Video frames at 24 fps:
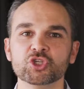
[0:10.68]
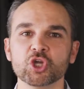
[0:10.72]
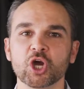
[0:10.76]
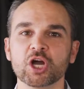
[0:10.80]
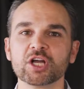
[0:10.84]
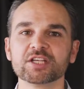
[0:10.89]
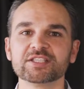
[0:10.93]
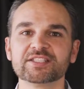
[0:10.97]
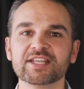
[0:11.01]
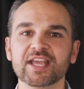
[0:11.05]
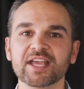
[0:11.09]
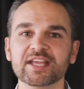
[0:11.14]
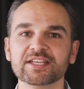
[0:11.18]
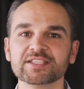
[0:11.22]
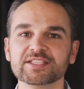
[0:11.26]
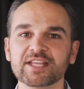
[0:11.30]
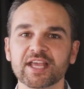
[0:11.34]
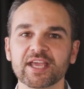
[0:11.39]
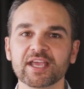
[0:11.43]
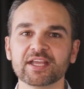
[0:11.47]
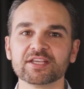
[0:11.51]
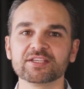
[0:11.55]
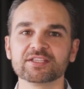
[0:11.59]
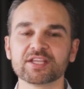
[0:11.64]
John
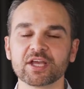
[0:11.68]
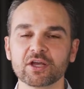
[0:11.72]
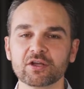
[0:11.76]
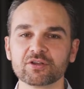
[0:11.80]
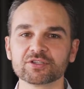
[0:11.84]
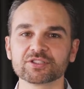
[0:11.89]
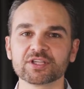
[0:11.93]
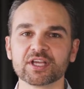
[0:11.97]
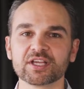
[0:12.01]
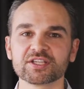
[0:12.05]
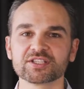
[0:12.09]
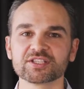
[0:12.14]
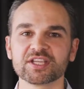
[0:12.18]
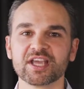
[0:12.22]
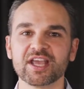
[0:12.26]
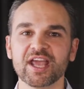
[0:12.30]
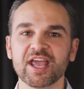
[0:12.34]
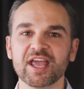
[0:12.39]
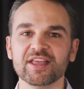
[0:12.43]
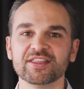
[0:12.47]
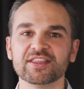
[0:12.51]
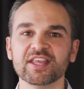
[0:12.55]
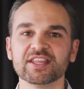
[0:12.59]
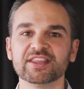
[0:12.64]
10:10 tells us
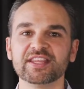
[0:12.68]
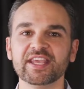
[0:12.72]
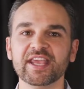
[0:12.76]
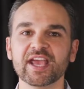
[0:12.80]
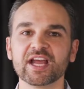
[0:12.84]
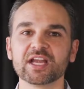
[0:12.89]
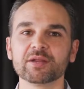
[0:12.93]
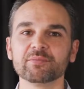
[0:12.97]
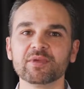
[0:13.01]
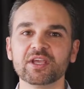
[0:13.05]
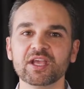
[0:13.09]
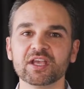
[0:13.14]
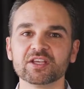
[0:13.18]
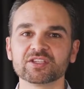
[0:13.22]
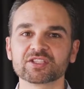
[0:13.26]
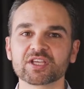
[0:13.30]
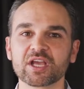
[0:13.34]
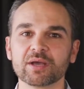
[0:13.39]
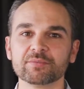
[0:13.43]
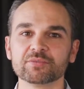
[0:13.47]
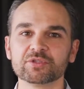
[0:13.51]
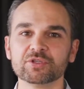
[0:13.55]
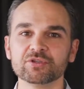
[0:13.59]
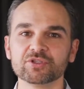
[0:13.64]
that the enemy has
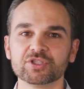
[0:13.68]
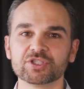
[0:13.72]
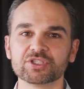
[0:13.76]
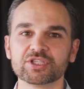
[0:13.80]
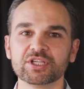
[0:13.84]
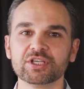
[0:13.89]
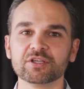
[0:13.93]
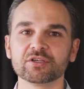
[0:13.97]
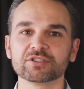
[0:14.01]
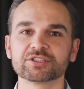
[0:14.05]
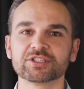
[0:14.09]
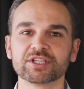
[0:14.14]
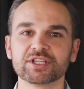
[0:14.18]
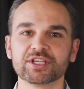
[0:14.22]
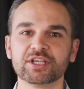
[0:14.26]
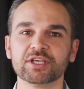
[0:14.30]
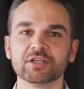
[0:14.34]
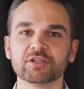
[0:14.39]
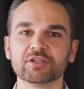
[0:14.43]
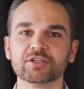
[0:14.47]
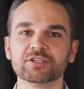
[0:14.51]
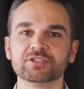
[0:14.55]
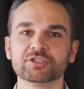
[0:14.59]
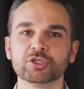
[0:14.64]
come to steal, to
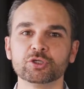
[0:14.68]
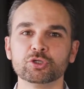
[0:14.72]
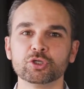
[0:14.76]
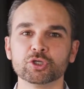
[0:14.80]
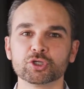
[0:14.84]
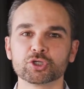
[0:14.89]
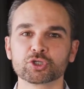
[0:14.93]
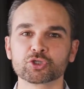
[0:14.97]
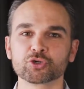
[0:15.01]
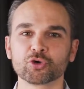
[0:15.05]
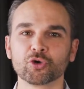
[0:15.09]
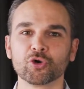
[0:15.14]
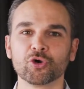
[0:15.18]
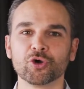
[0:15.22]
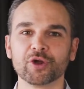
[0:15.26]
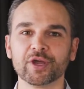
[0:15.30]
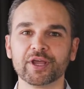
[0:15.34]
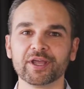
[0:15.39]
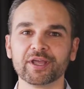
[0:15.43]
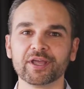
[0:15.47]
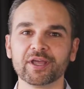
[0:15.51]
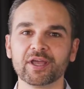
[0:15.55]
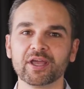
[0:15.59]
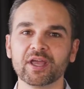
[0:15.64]
kill, and to
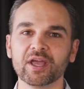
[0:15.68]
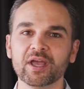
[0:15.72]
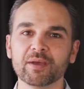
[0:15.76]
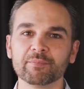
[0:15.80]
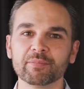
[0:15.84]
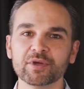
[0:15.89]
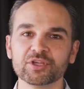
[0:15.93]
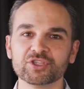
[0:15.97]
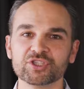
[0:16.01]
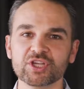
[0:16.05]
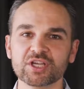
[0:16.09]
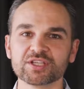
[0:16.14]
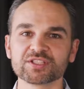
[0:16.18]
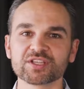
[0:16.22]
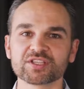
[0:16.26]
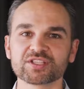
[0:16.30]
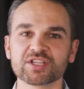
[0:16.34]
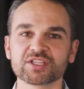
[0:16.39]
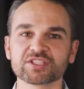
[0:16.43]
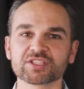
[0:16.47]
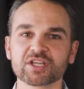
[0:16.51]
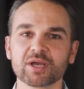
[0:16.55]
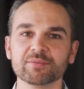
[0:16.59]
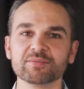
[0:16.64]
destroy, but
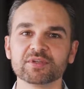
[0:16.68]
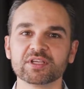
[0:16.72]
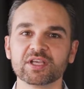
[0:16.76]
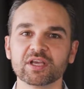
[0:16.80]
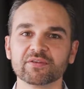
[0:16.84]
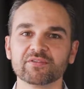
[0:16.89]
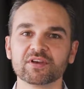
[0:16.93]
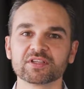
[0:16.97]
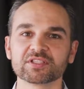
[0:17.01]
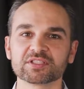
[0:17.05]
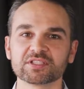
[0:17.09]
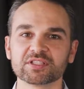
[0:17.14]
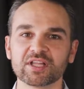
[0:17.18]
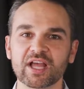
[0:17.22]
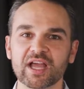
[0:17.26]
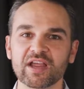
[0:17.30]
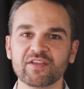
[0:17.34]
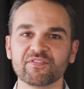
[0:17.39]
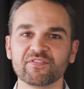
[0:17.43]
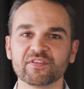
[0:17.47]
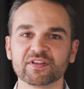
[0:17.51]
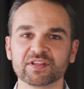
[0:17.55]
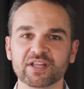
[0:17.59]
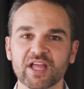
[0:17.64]
Jesus has come to give us
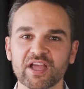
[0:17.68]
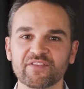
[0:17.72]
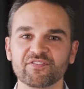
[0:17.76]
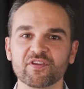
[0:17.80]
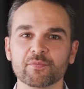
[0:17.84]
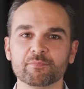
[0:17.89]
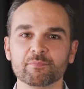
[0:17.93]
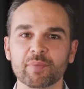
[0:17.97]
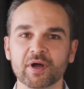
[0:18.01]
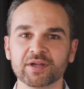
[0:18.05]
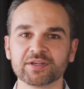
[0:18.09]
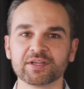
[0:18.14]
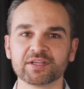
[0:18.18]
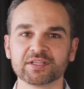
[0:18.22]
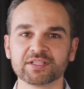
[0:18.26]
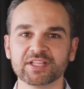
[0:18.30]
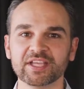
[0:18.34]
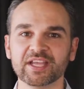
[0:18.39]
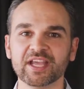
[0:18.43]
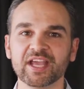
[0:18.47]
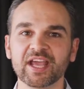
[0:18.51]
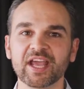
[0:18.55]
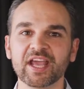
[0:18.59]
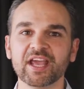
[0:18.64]
life and life
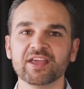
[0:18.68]
abundantly.